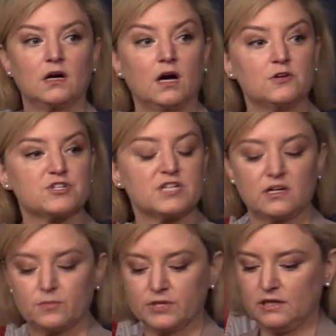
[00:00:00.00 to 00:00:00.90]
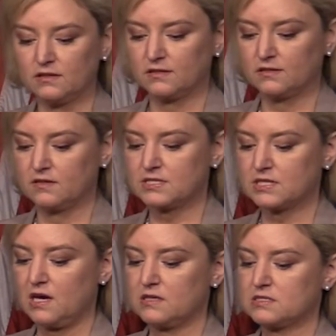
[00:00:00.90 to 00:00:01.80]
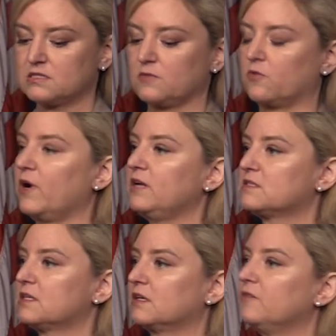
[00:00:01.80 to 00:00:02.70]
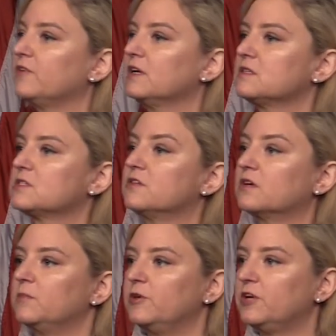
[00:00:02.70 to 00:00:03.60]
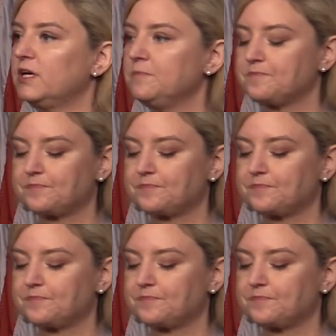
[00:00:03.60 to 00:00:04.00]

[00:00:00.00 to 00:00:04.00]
Understandably, this case is of great significance to the community,